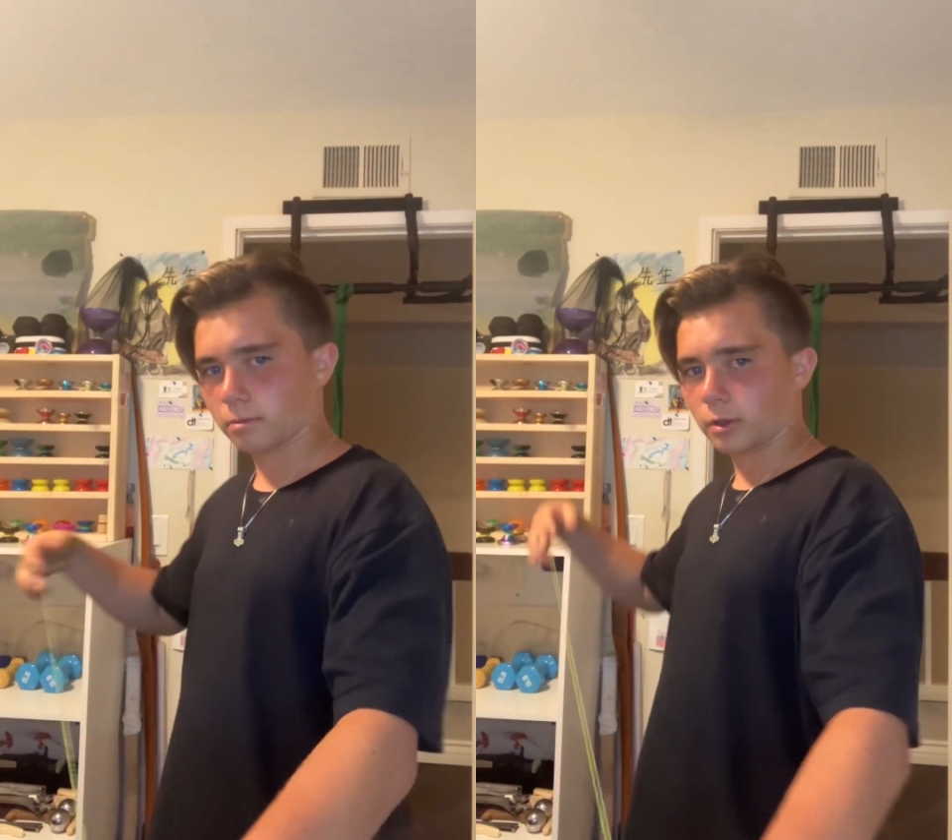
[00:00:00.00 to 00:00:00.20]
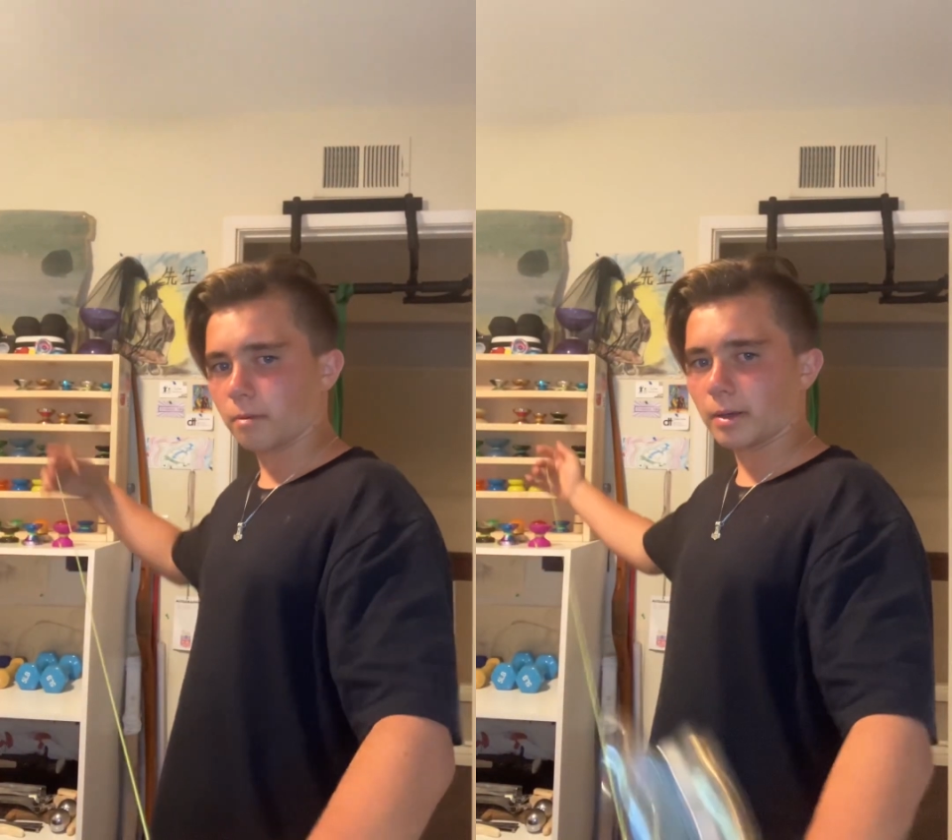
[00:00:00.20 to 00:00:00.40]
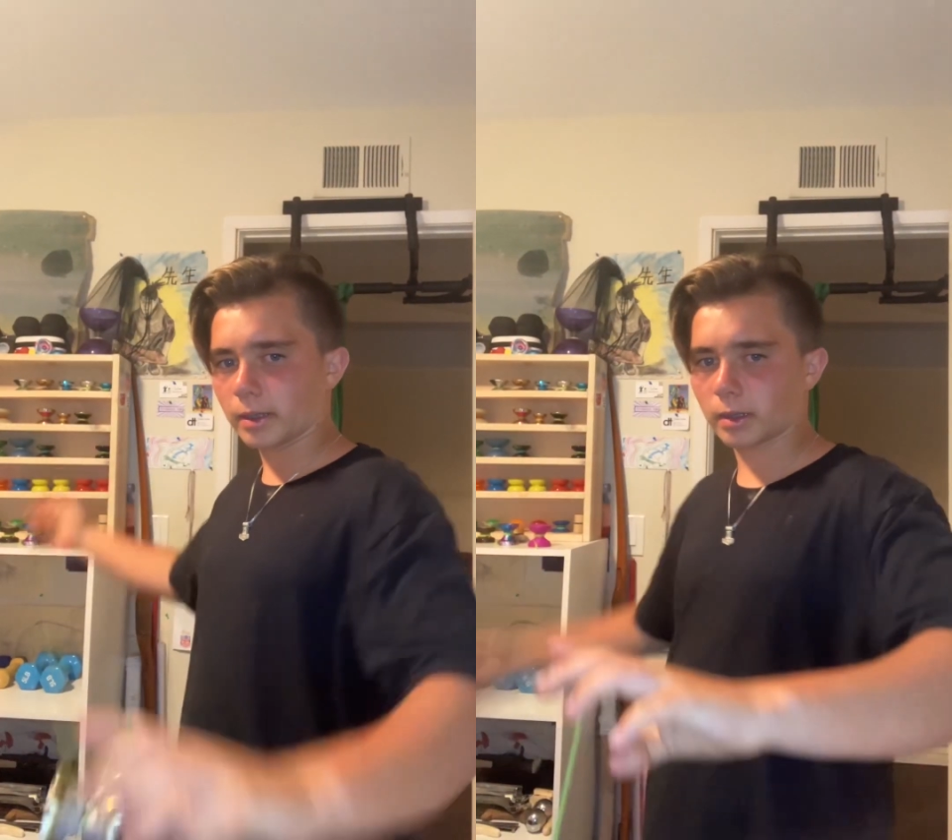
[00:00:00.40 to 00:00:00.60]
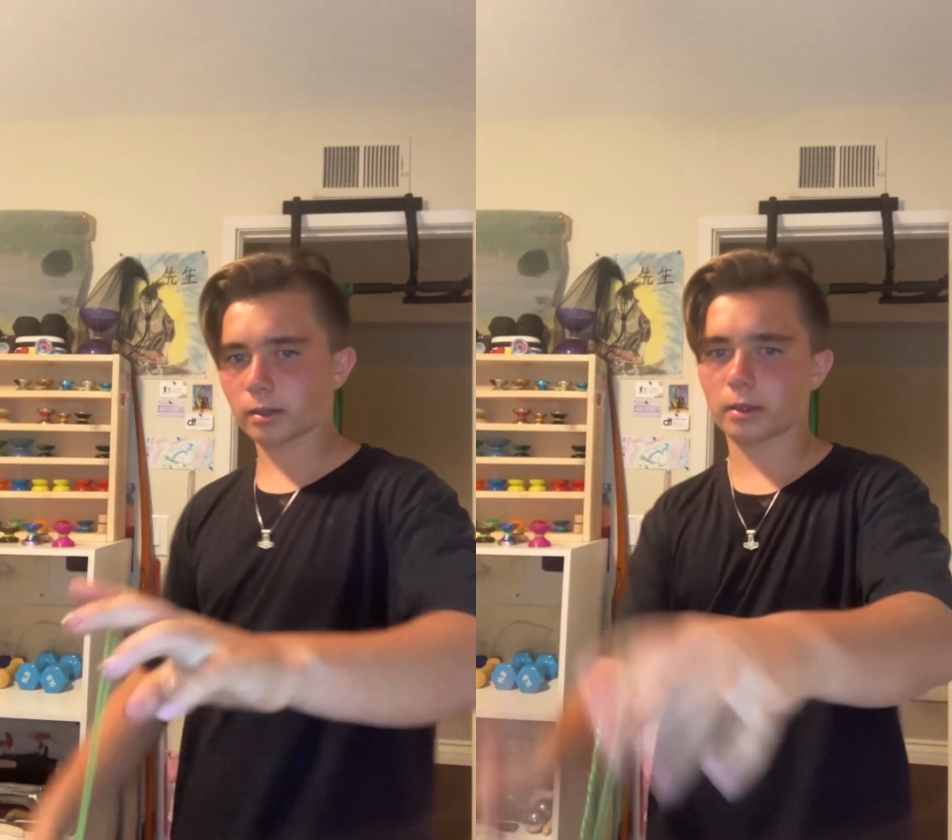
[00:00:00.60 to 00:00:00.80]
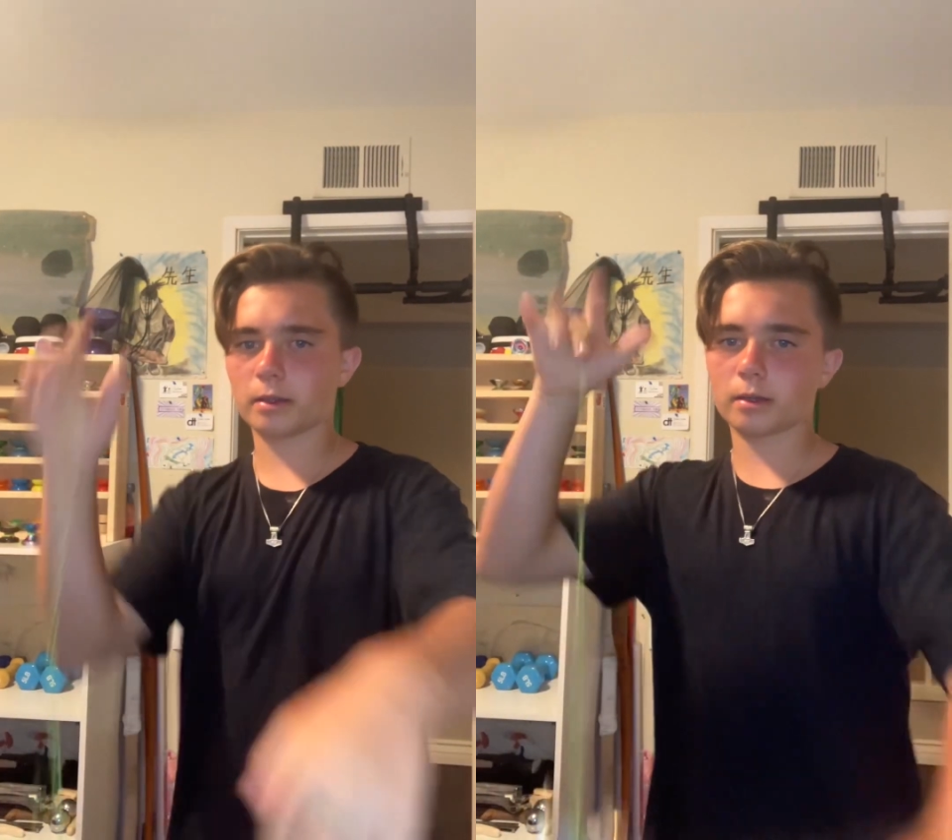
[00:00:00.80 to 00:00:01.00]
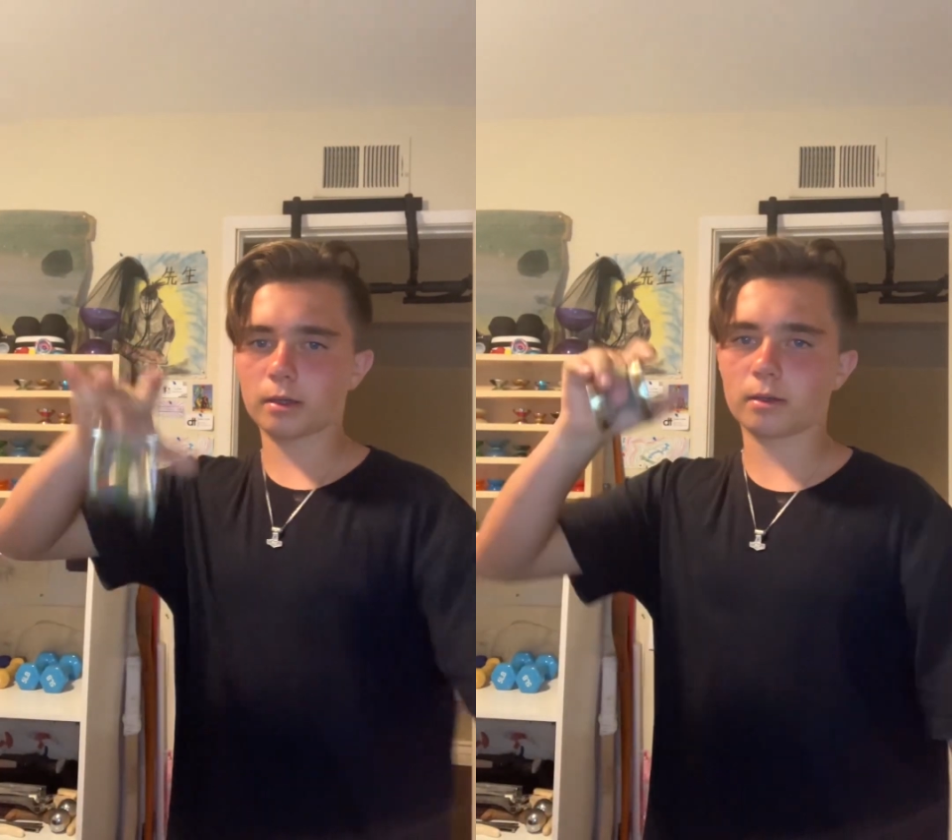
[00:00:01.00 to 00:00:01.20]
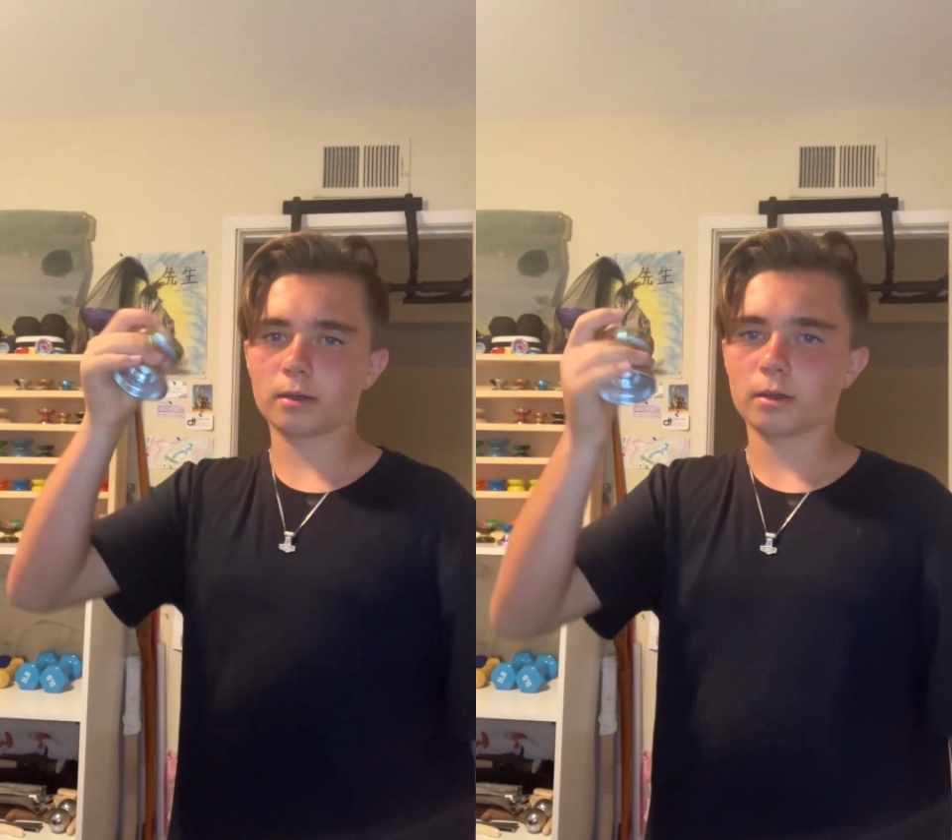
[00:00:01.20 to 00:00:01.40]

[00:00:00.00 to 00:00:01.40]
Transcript: They're basically the